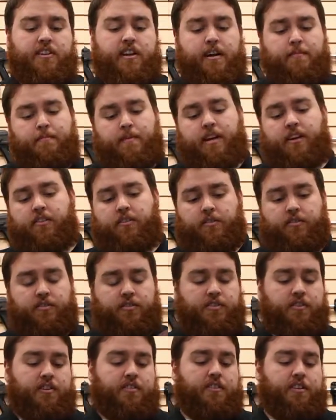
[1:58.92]
not metal.
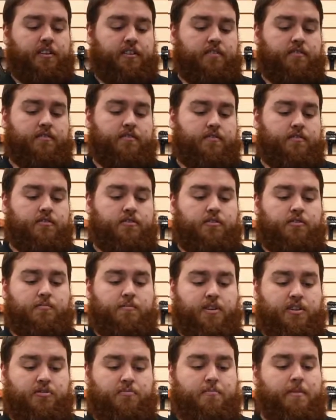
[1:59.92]
There's nothing too
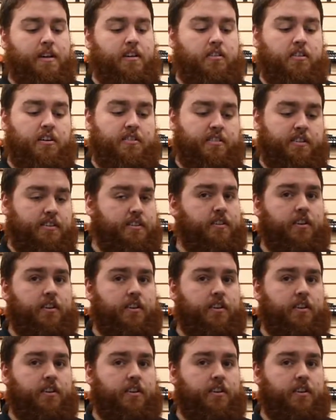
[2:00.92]
much metal on this